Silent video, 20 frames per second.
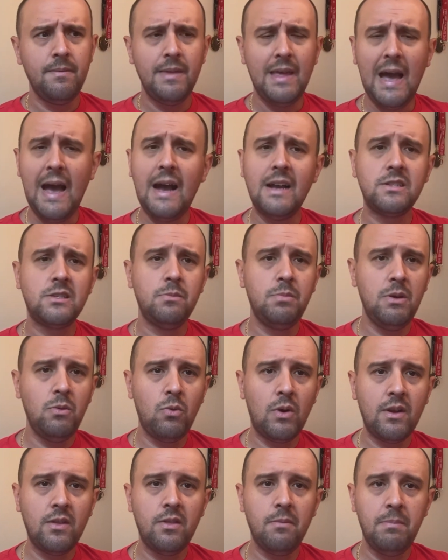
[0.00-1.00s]
has to be
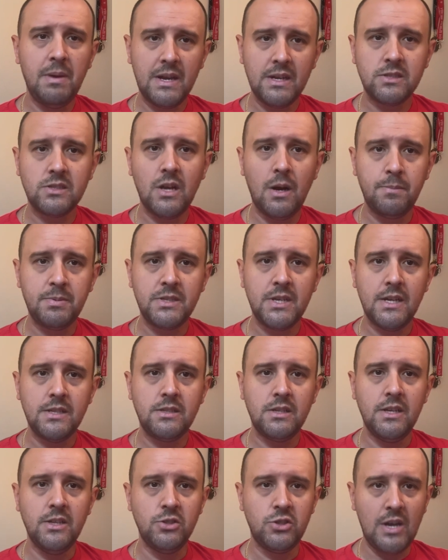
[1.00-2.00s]
one of the biggest upsets
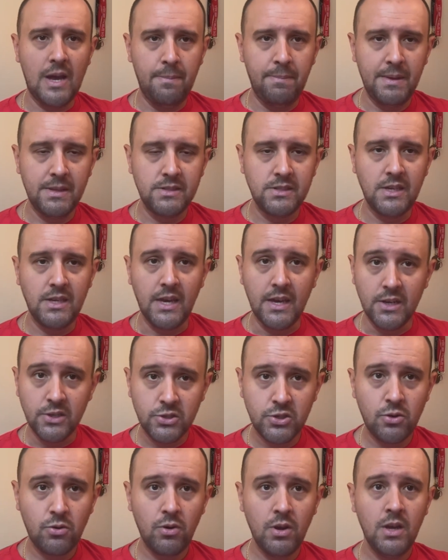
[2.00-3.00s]
in Champions League
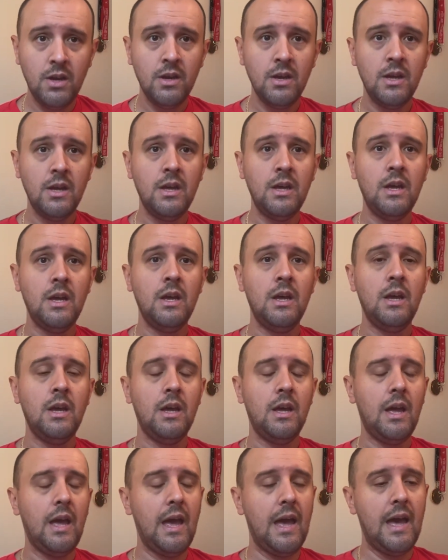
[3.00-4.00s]
history.
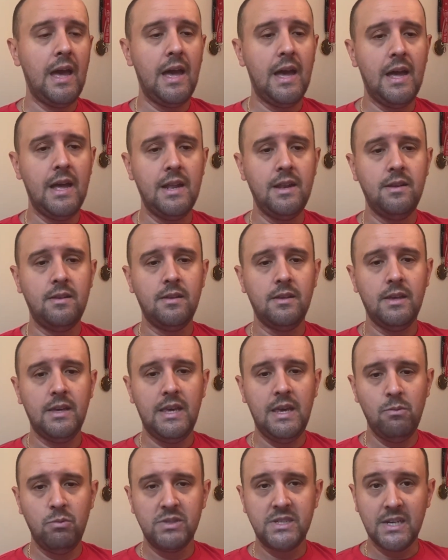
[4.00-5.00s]
And
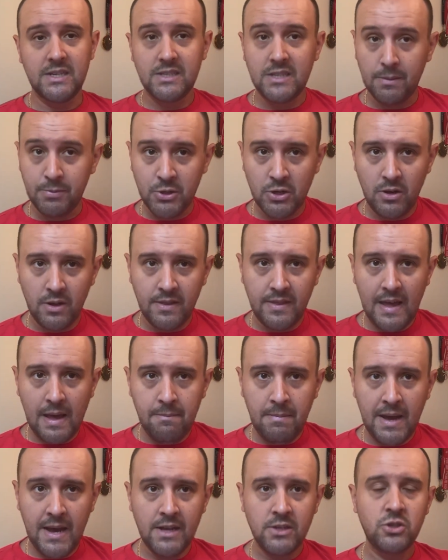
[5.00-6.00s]
he was exceptional in that
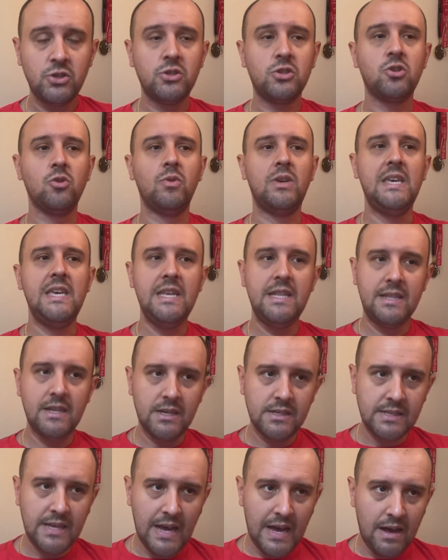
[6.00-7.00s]
match. So he
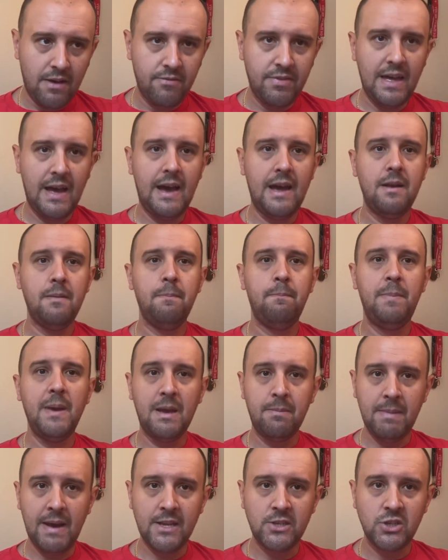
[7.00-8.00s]
does have that
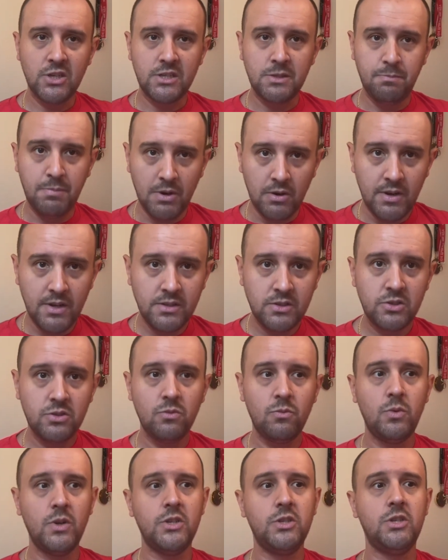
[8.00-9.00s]
big match experience,
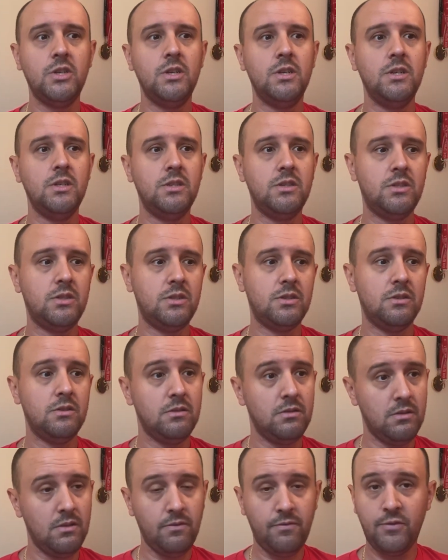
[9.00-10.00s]
which is,
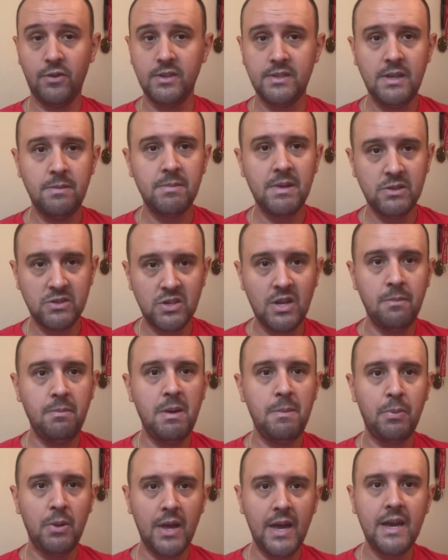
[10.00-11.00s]
for a team that's going to be
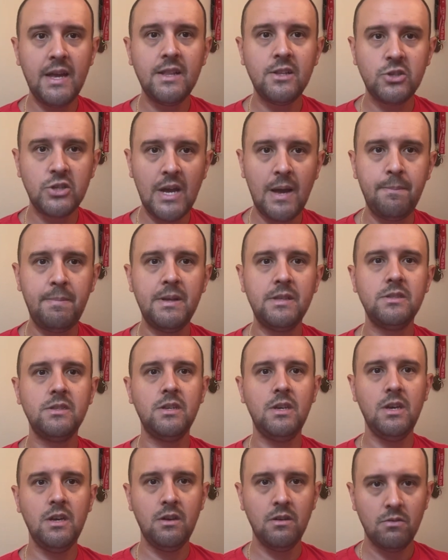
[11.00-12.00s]
playing in the Champions
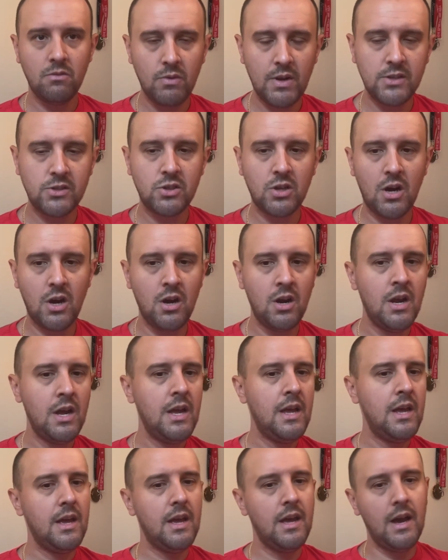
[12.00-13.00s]
League, Red Star,
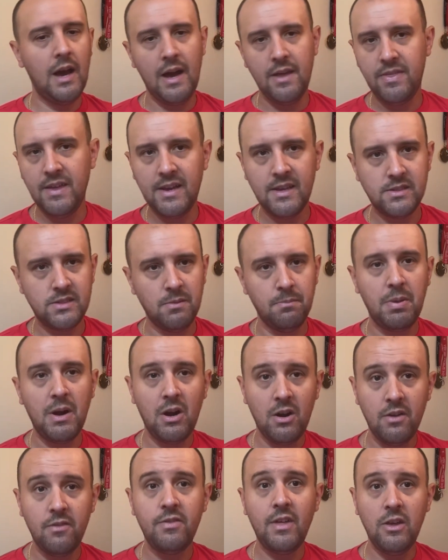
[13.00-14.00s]
I think it's
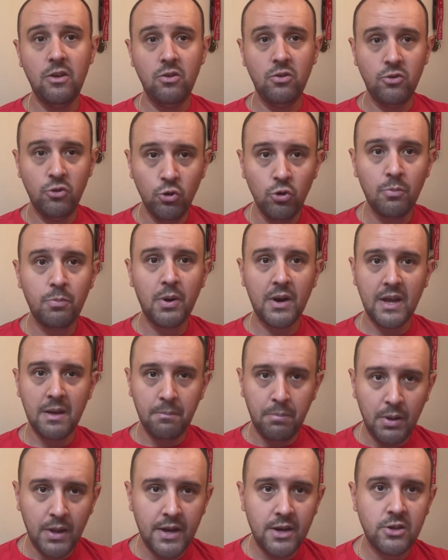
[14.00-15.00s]
imperative that you do bring in
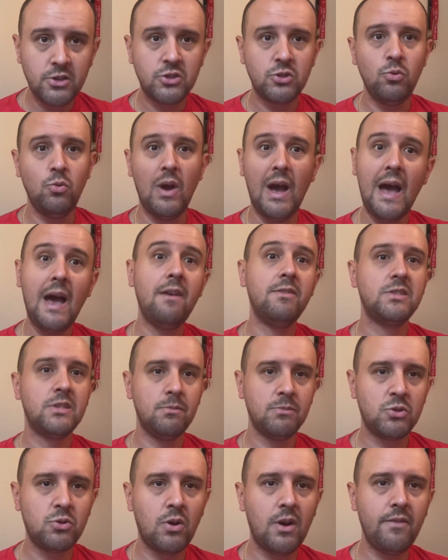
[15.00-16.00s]
players who have
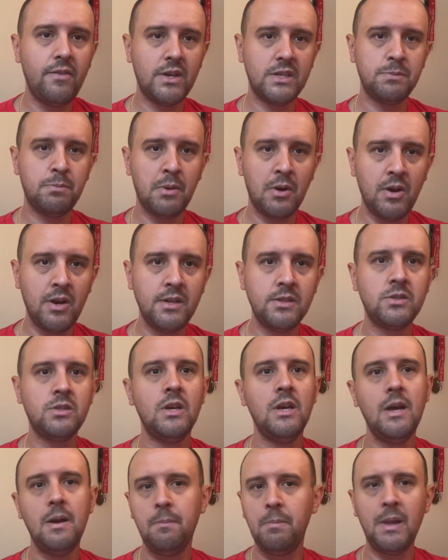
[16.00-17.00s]
some sort of experience
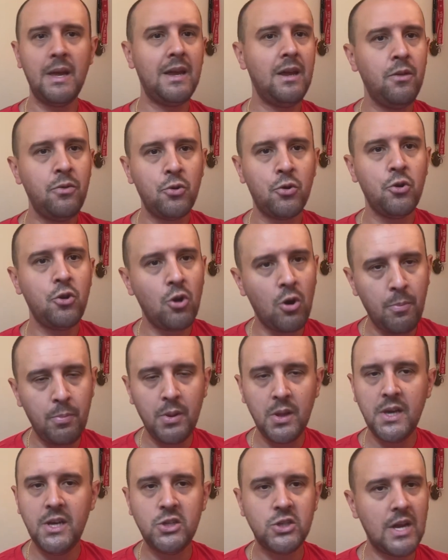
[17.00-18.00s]
playing either Europa
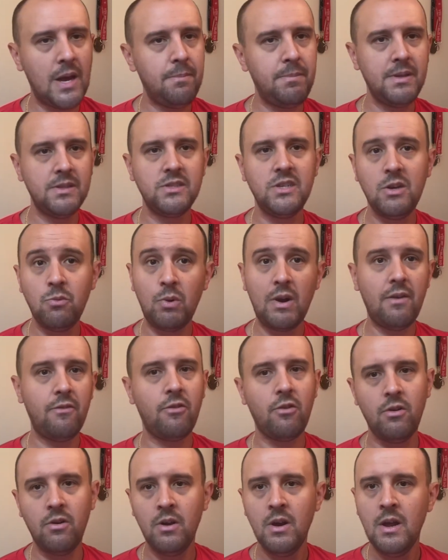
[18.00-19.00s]
League, Champions League,
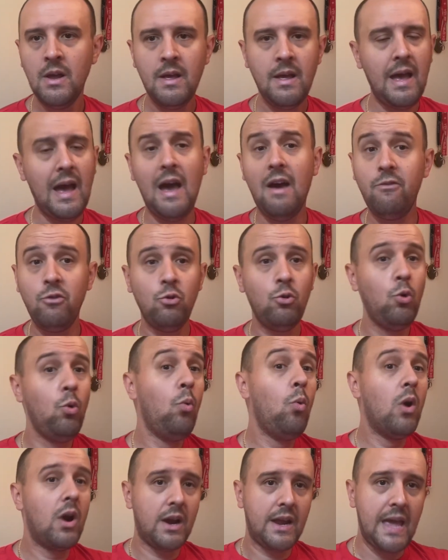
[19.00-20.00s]
whatever have you, who
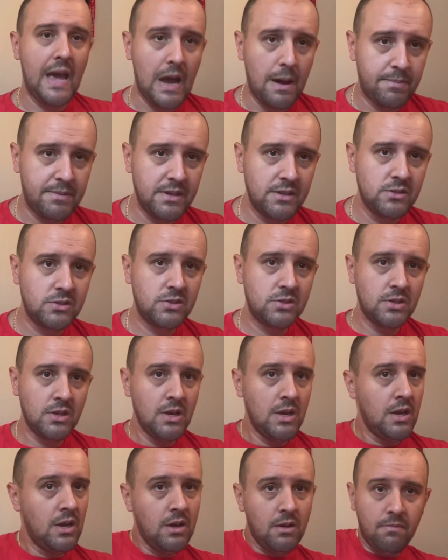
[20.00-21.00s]
were captains
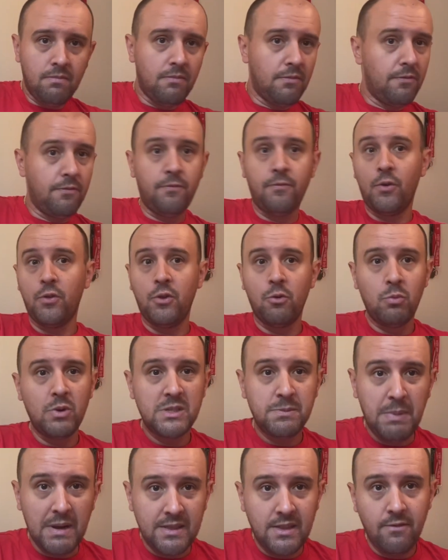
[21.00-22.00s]
for their
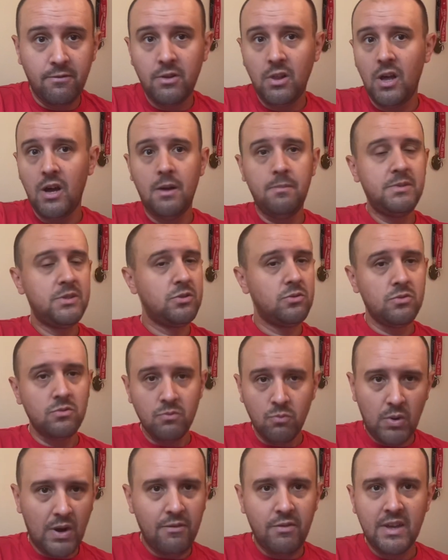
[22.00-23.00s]
respective clubs,
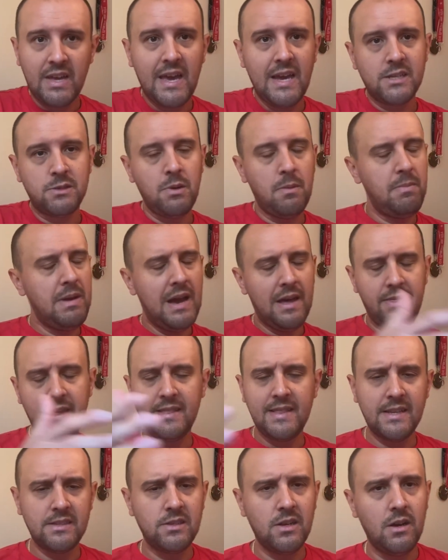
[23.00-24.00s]
whatever the case may be. I think
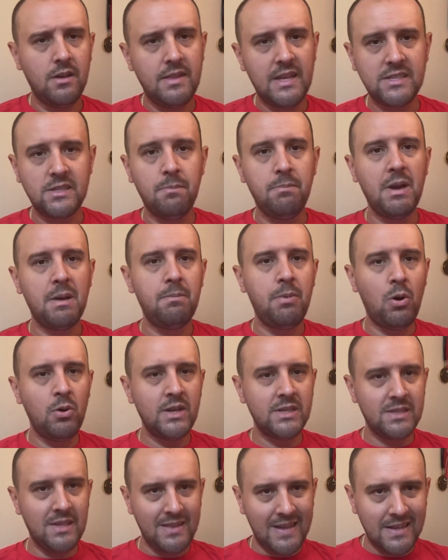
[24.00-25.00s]
that's a big
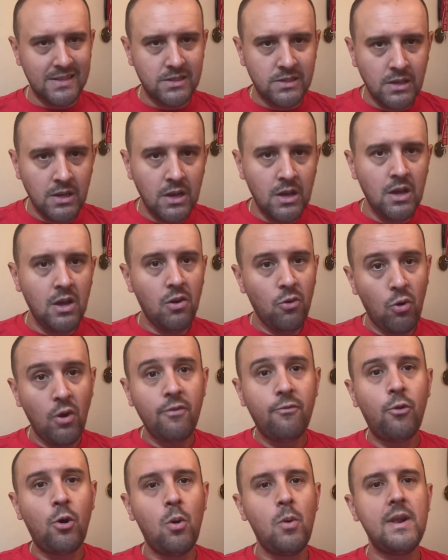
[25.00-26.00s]
bonus, and that's going
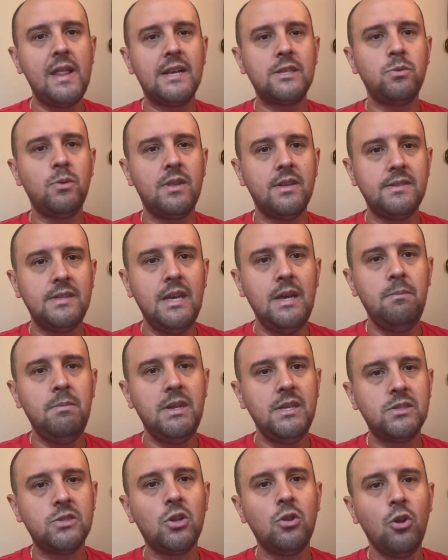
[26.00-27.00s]
forward, that's what the team
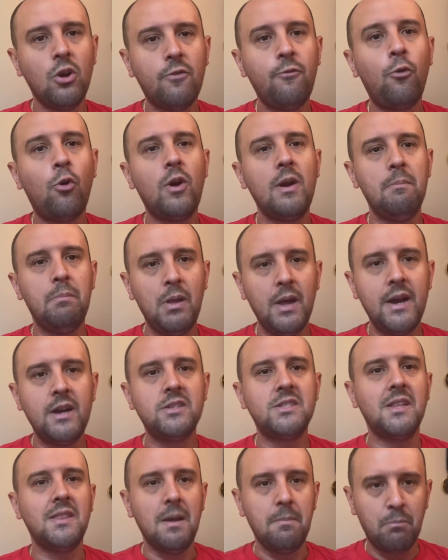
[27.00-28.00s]
needs to look for in players
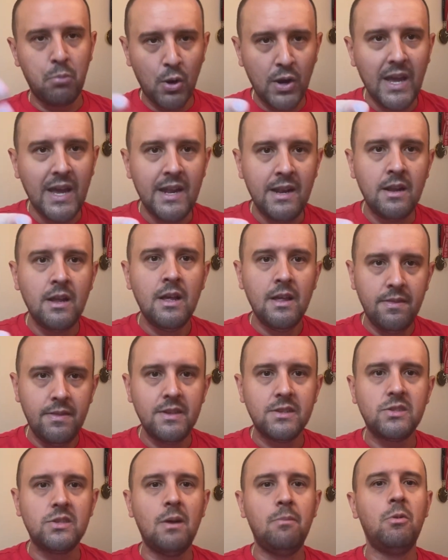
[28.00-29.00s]
that they bring in
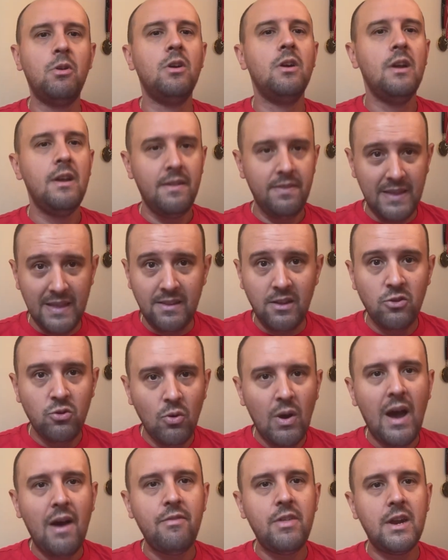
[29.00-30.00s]
this summer, that they do
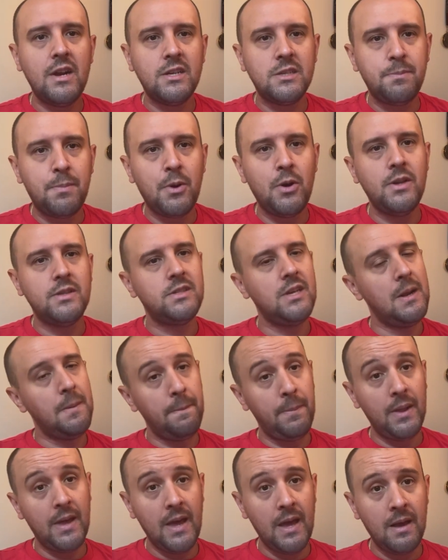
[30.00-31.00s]
have that experience in
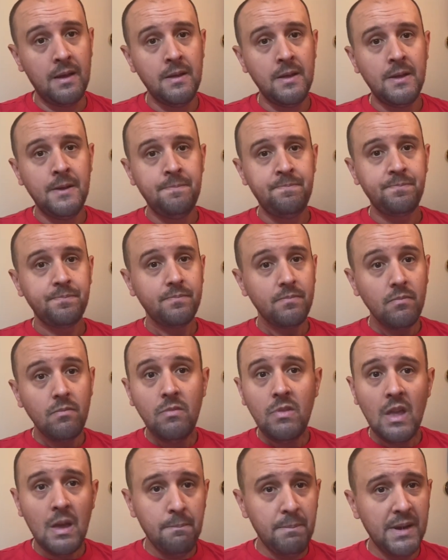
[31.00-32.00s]
playing
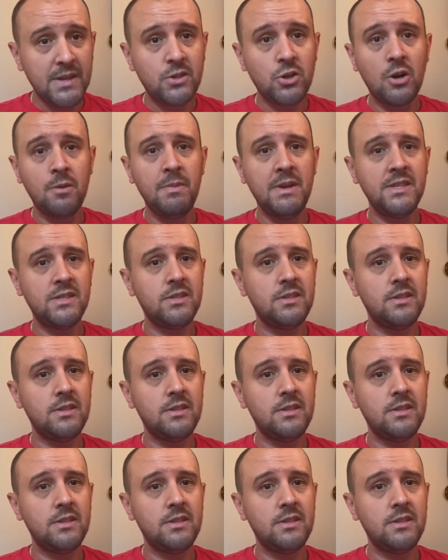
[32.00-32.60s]
big tournaments,